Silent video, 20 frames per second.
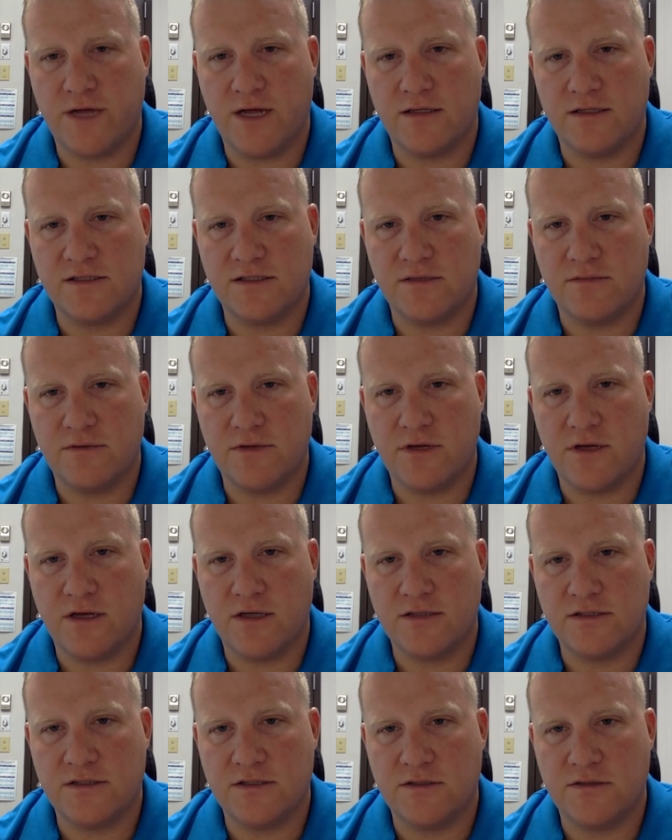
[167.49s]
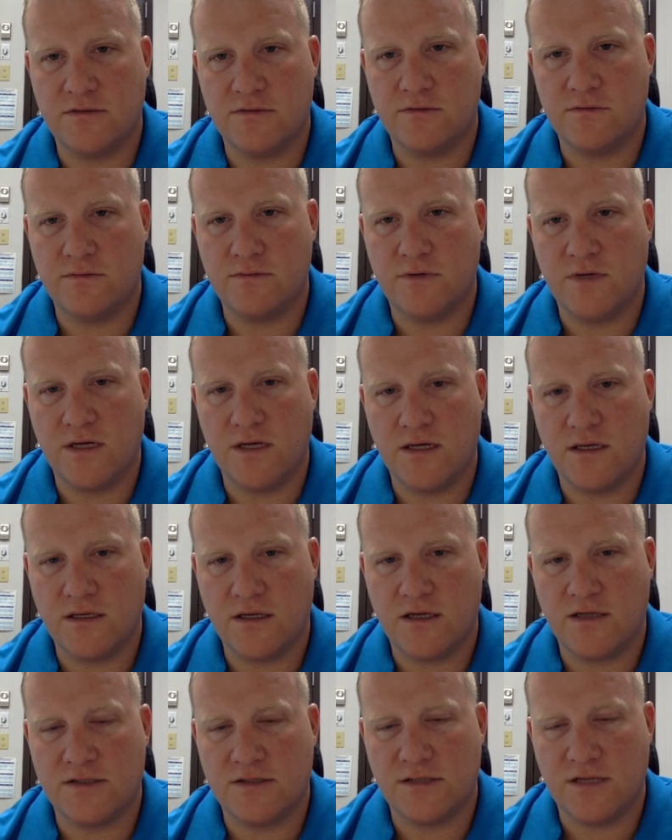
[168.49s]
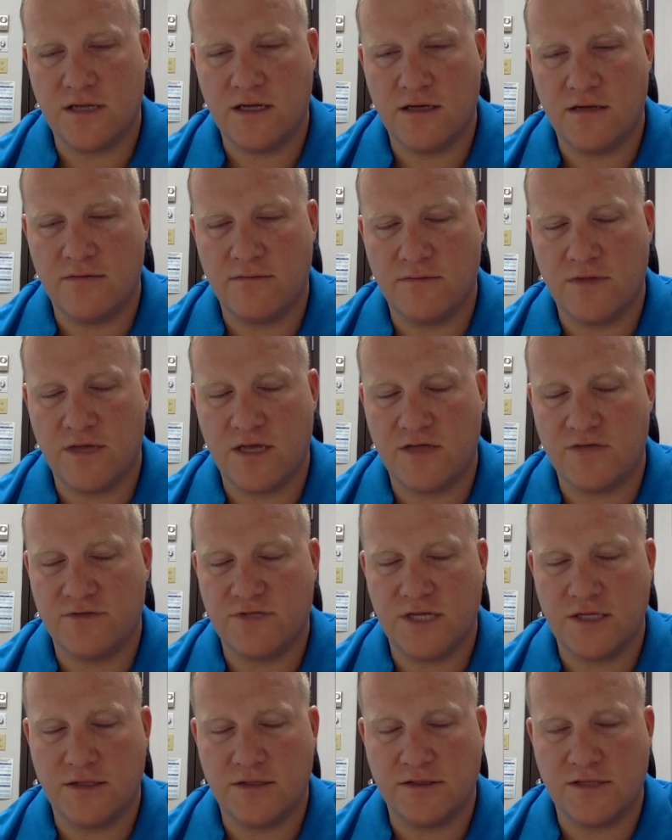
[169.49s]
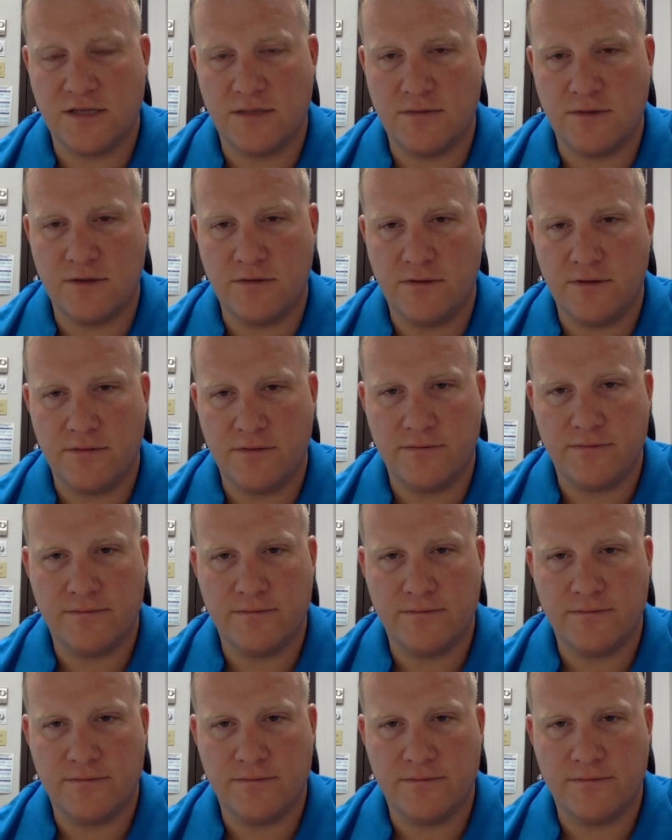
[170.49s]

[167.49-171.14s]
and let's see what you got to say. Thanks for taking the time to do it.